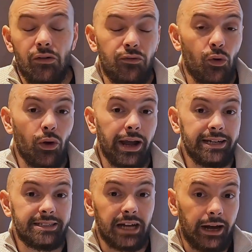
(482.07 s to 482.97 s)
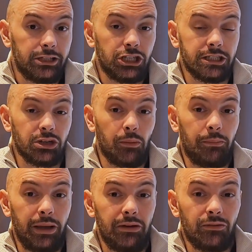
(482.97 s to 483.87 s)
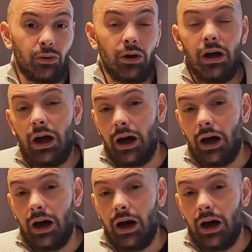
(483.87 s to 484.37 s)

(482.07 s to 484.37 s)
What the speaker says: for a Zajačasko pivo,